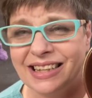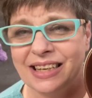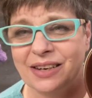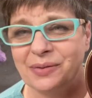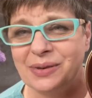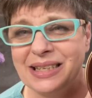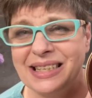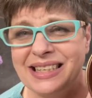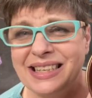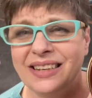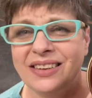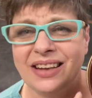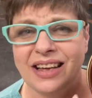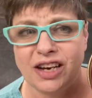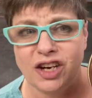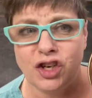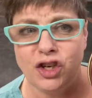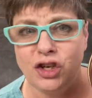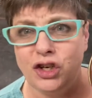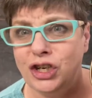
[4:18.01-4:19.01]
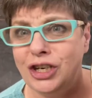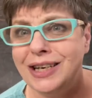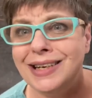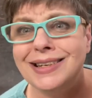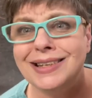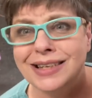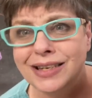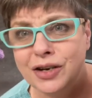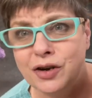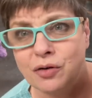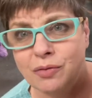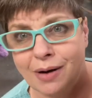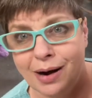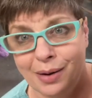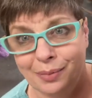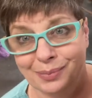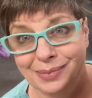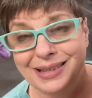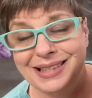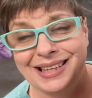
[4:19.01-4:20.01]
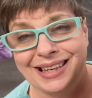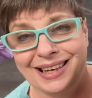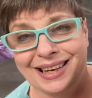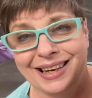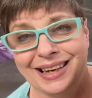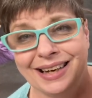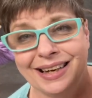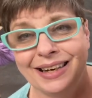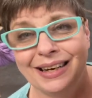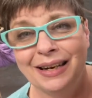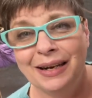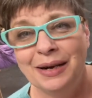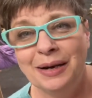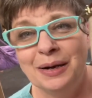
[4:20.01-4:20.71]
There was still like cheesy crumbs in it.